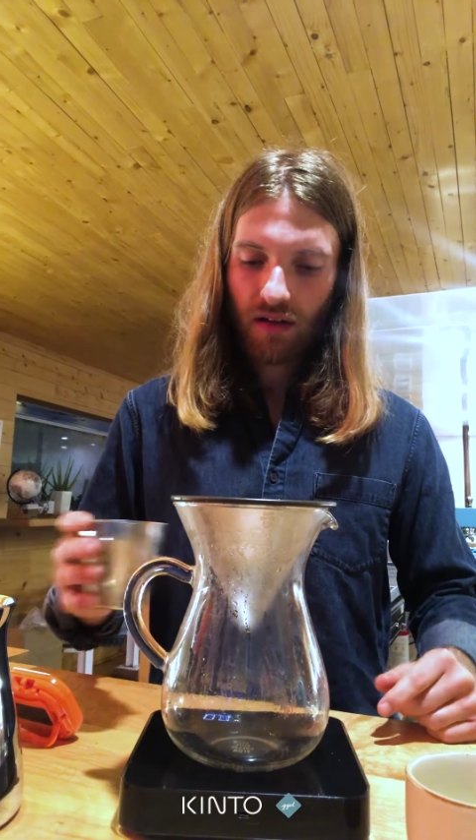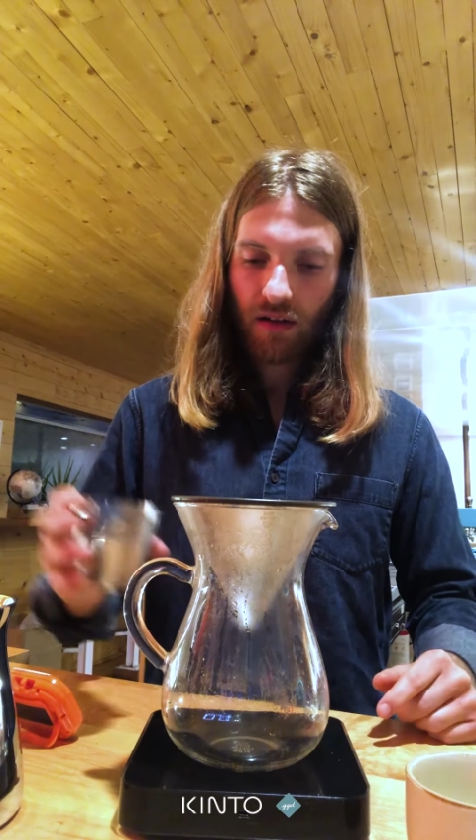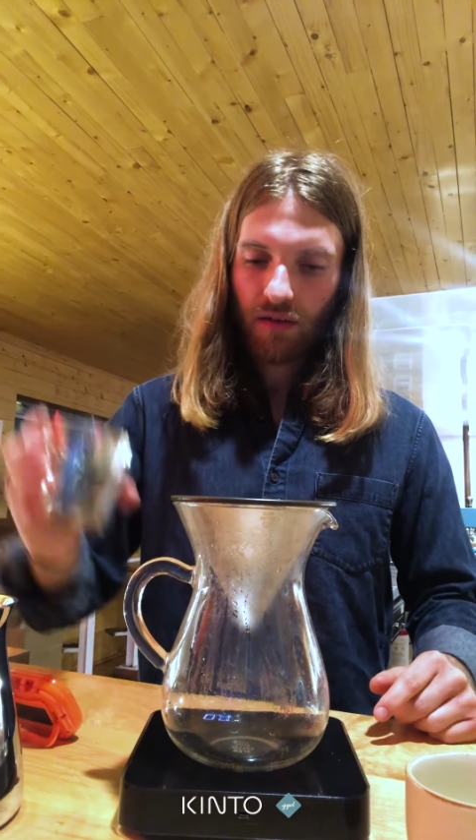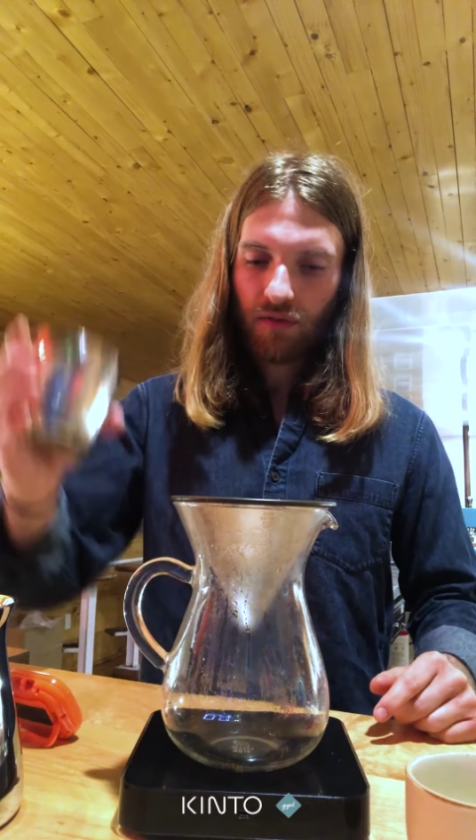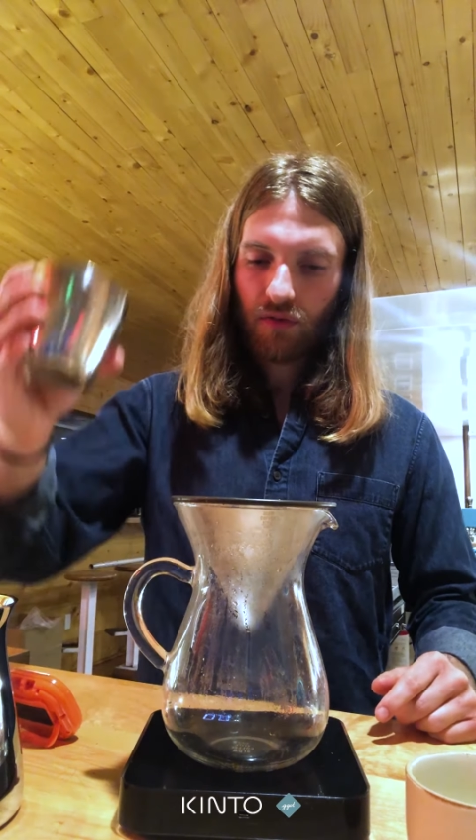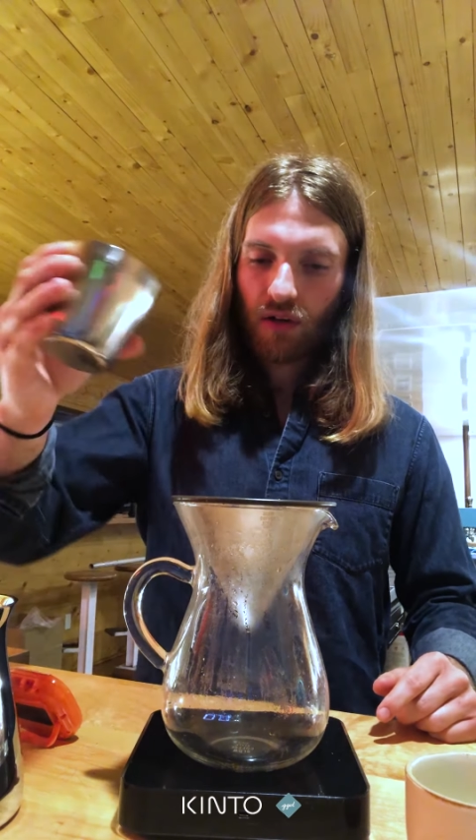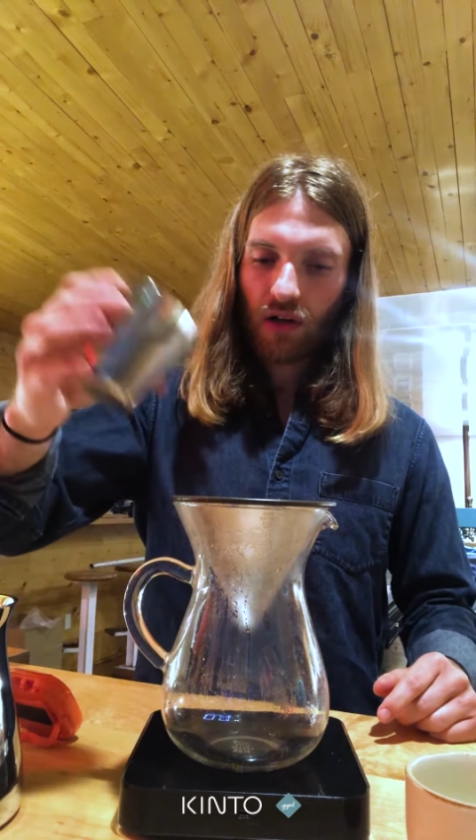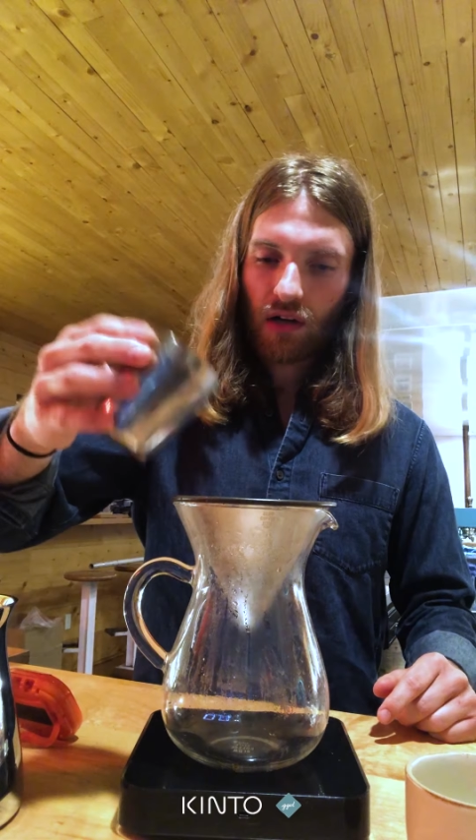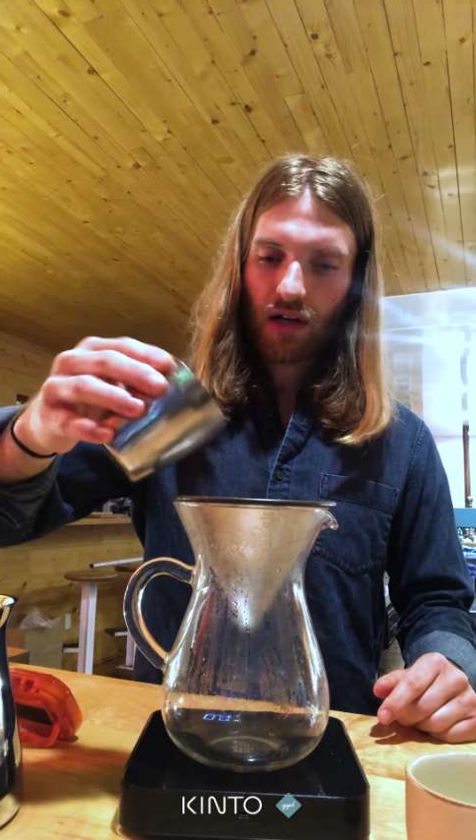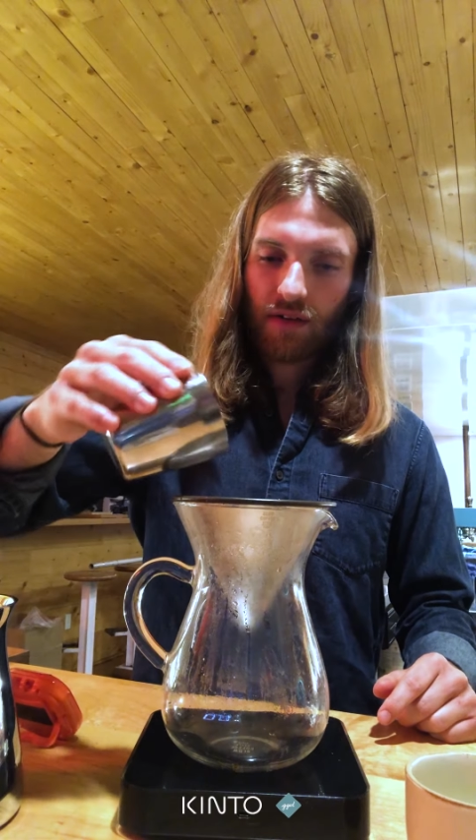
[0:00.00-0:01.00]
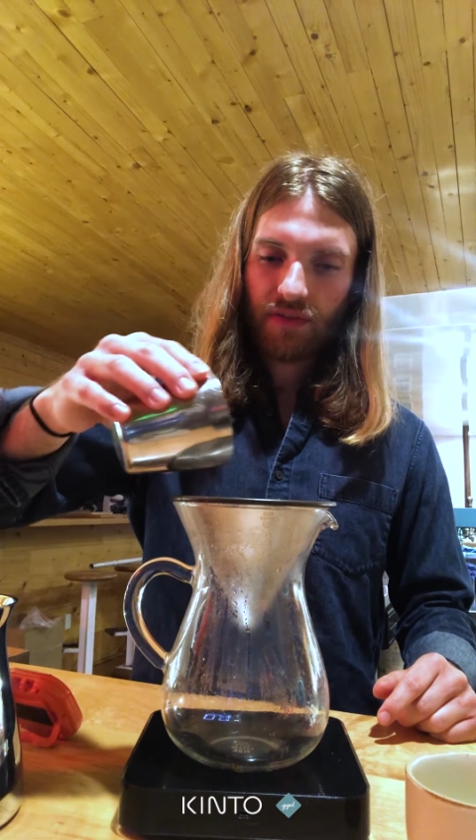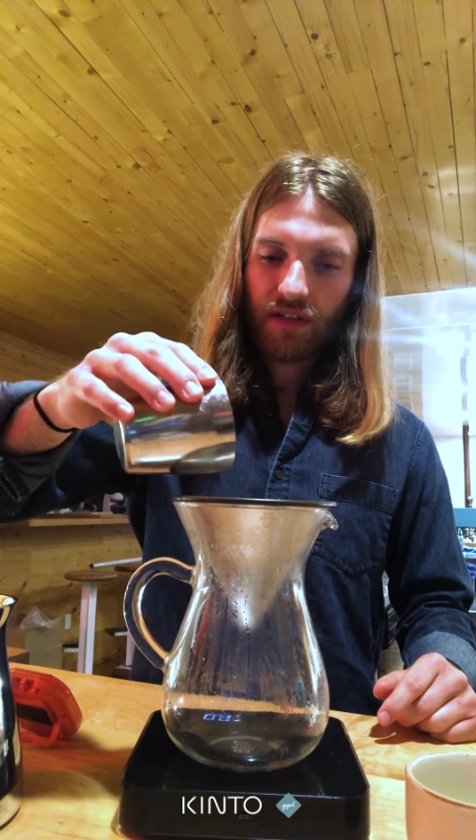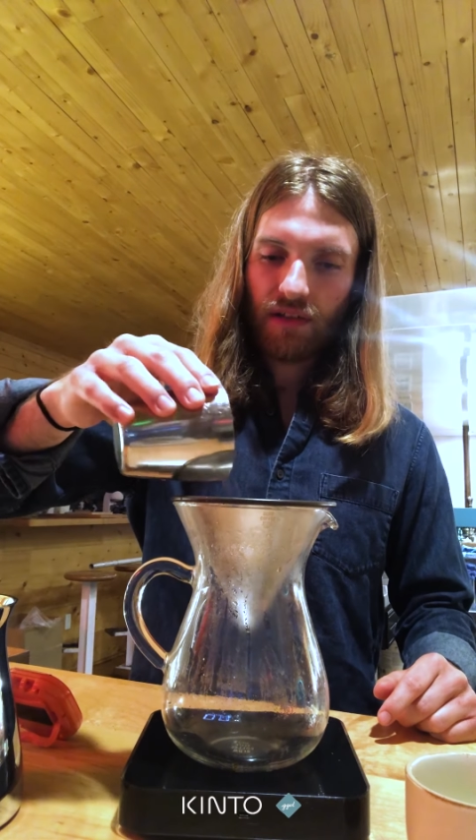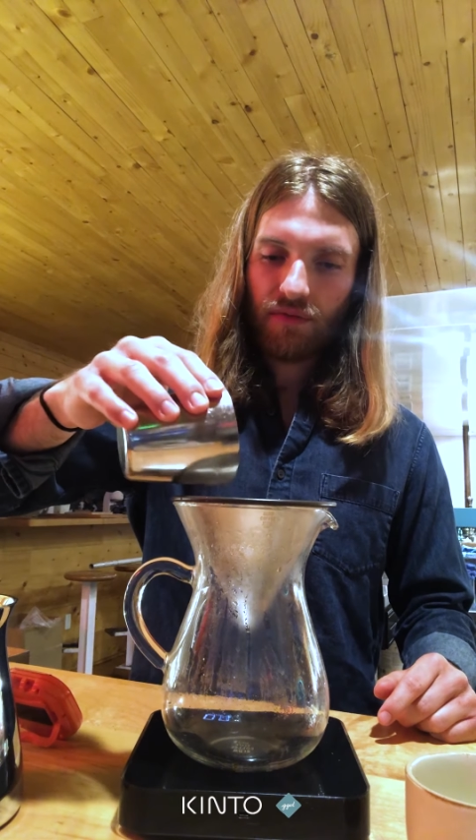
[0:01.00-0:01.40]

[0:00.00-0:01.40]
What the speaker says: of ground coffee to the